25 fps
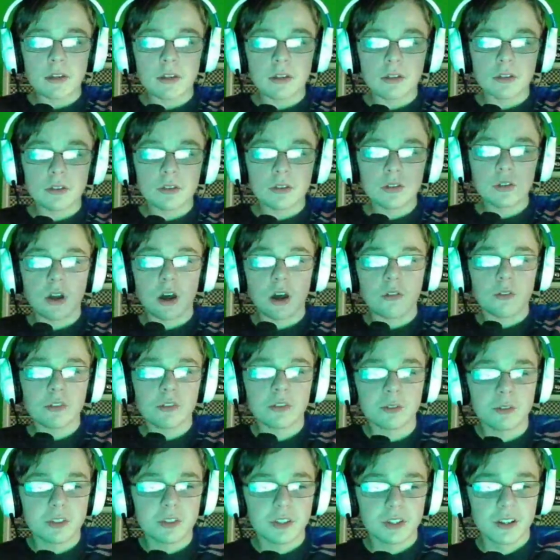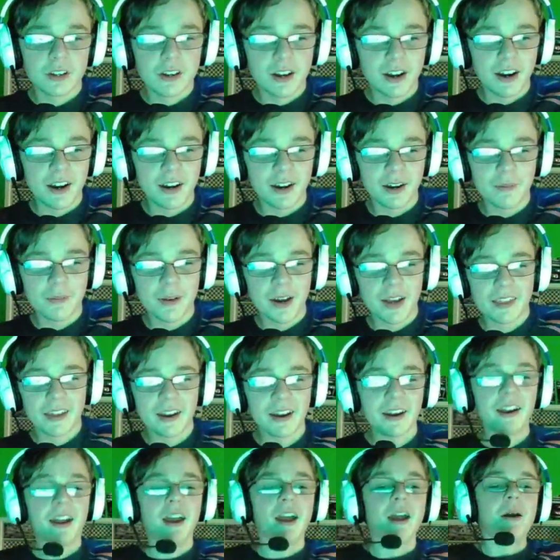stuff, as you see a car go by
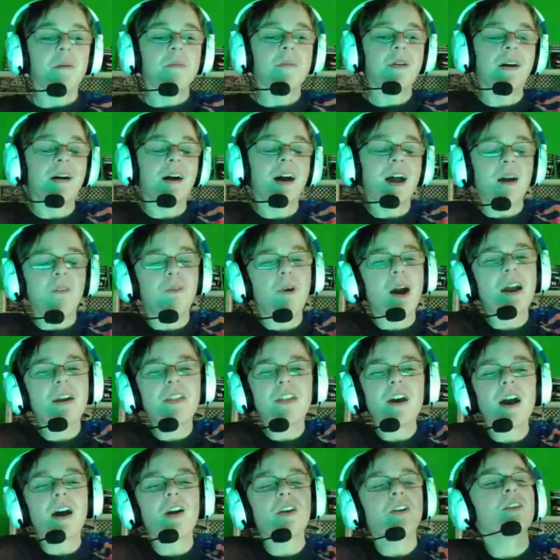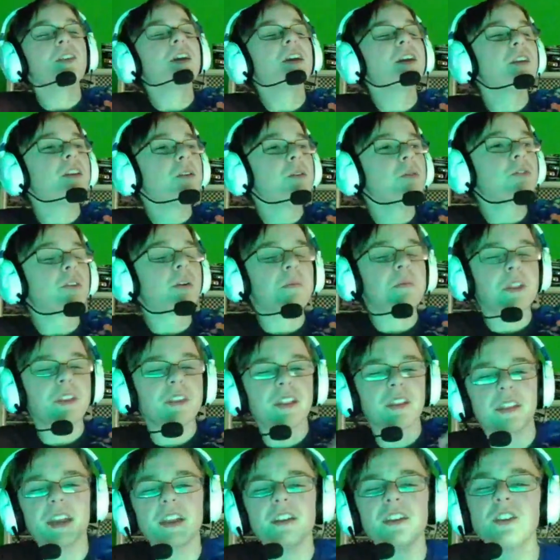there? But why the hell are they going to use something
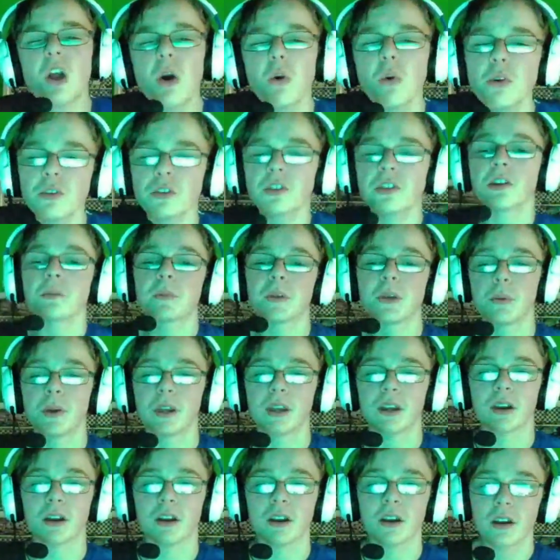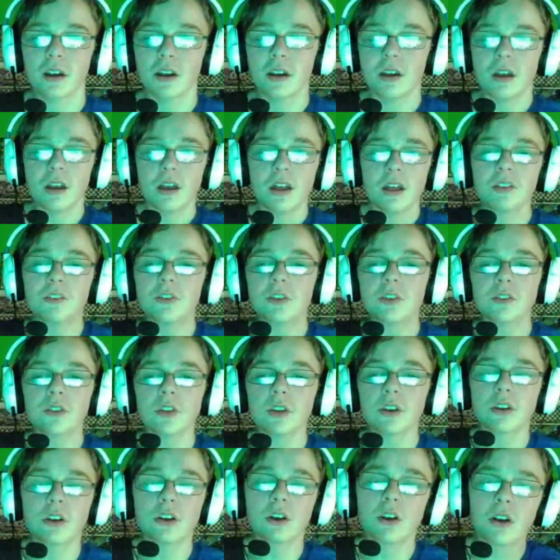that they know is going to be weaker? It's just
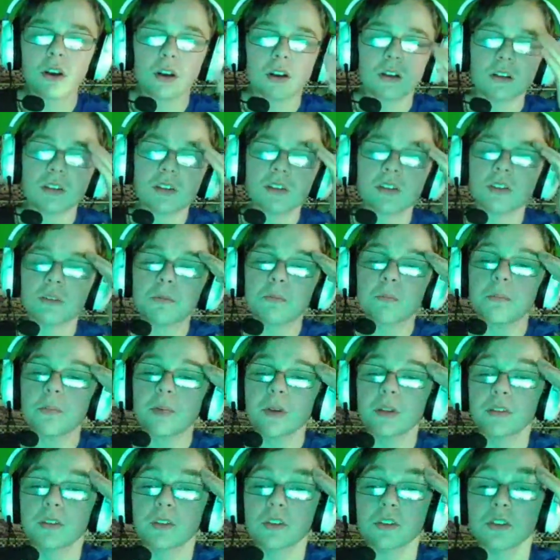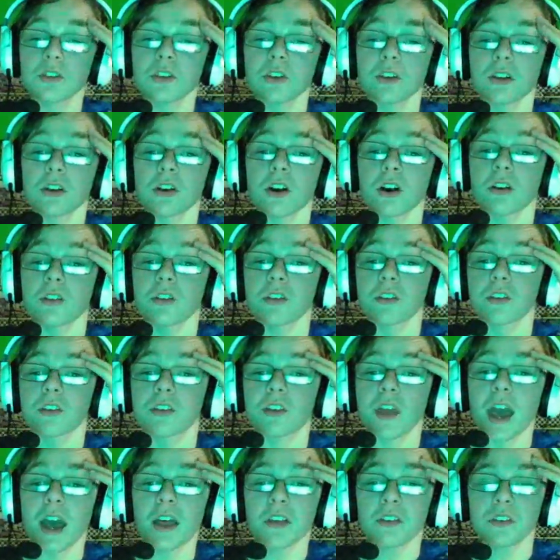going to cause
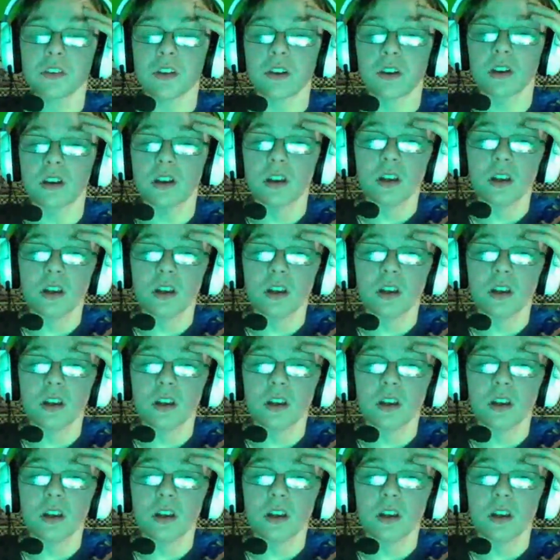disaster.